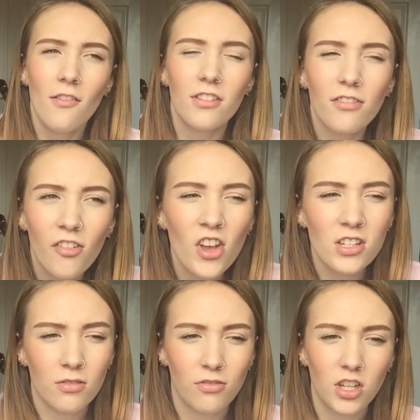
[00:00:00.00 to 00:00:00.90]
for the
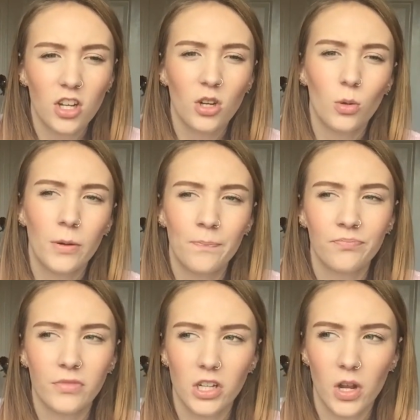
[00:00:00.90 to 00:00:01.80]
first few,
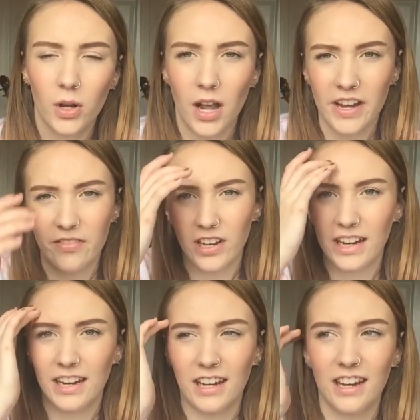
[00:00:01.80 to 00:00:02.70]
you know, kind of
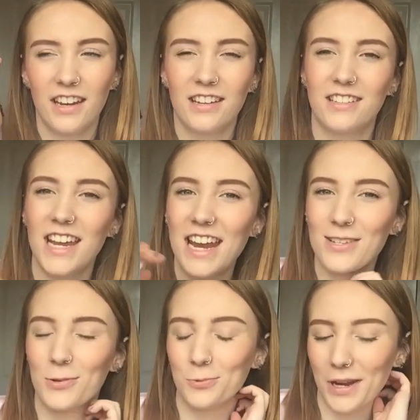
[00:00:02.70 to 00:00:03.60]
like
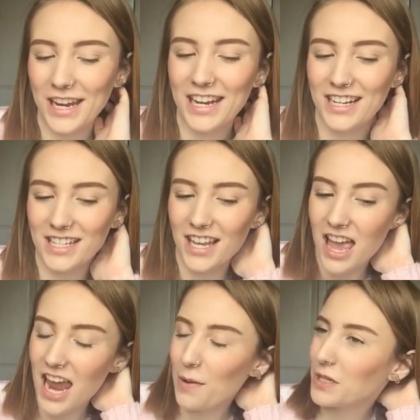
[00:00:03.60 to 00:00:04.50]
days or weeks,
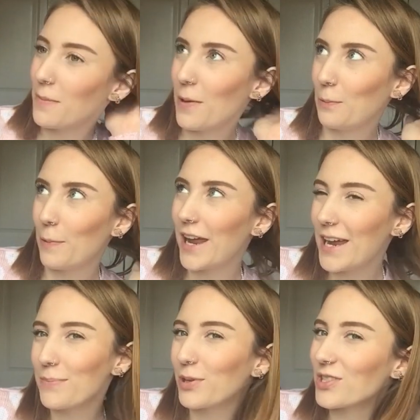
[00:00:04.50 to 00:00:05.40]
it was a bit
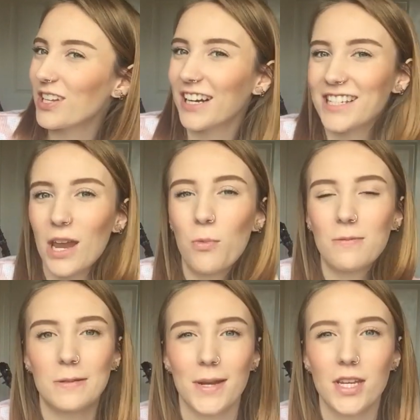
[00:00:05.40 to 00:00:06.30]
weird because, like I say,
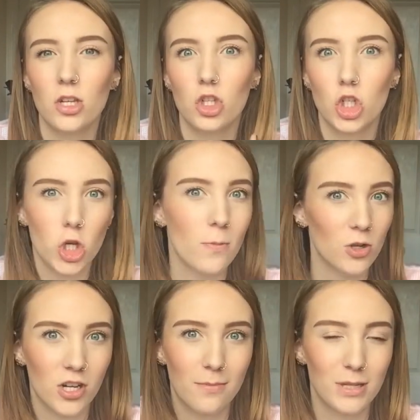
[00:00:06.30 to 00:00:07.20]
we'd been spending so
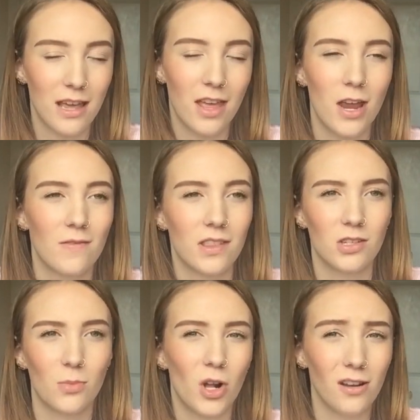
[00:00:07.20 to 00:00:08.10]
much time together over the
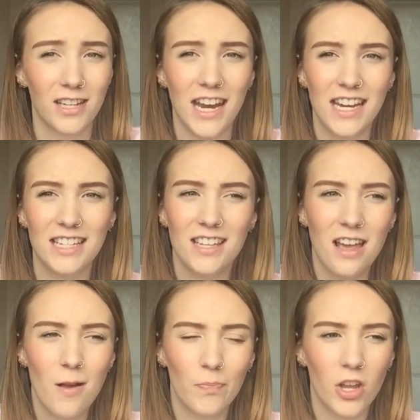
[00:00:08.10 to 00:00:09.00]
summer holidays,
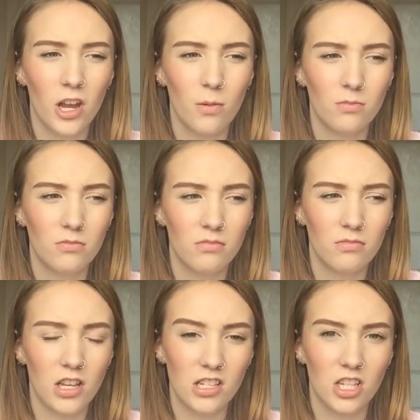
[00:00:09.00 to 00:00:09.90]

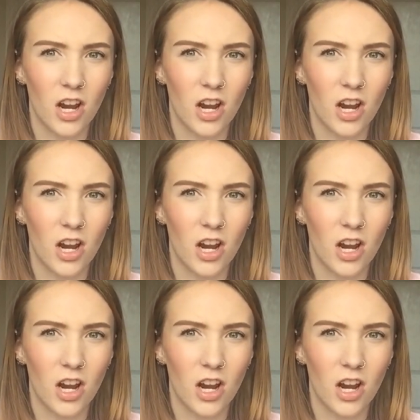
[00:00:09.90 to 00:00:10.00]
that to